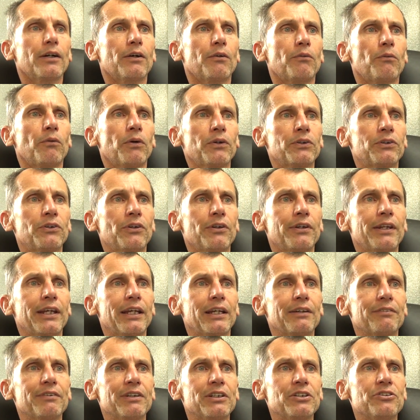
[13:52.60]
What do you
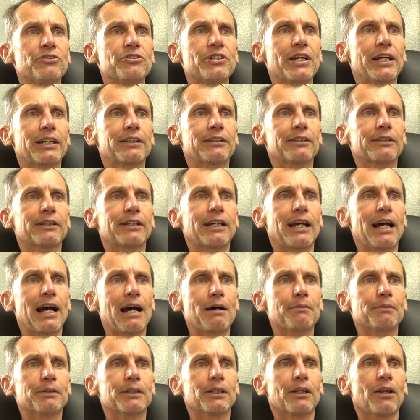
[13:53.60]
think of injected
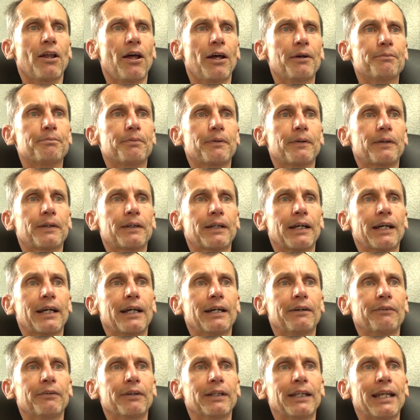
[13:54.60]
carbon like
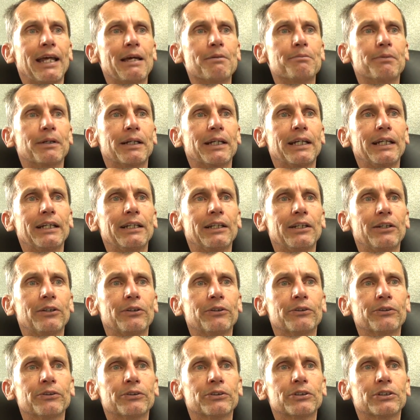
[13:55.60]
what Lamborghini
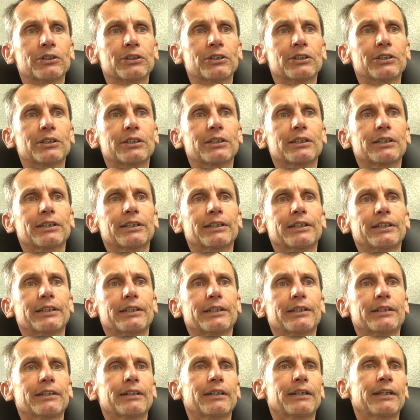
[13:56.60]
uses?
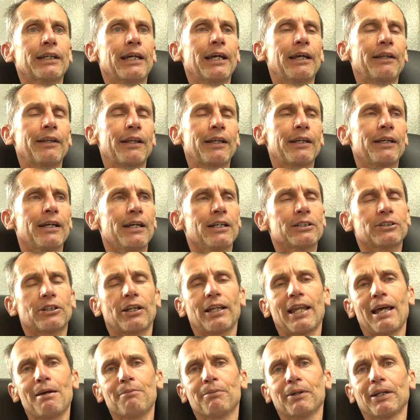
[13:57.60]
Yeah, so
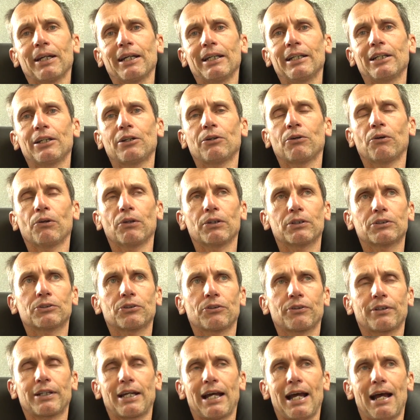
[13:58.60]
Lamborghini call it
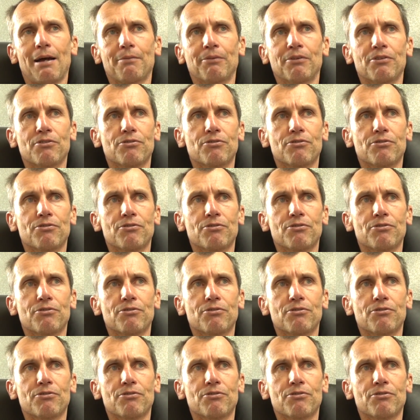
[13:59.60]
sort of carbon